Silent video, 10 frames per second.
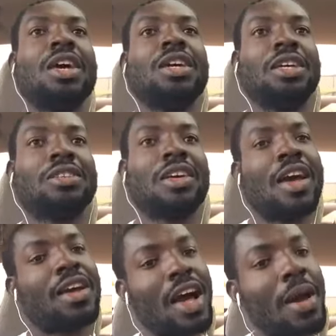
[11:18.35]
he's
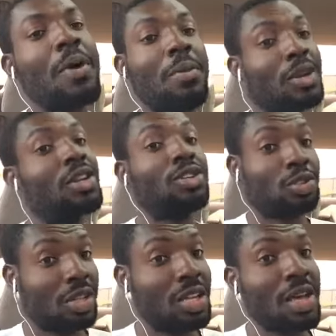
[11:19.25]
like, I'm going to
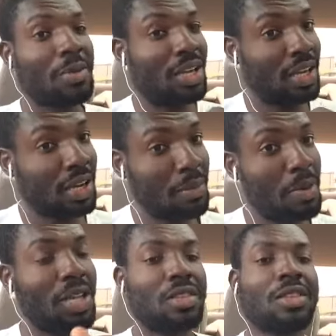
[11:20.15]
drill them a little
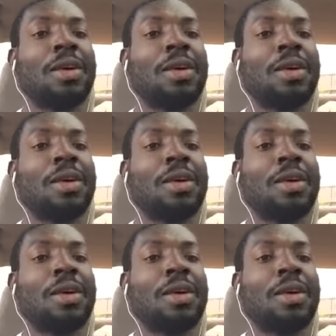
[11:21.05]
bit.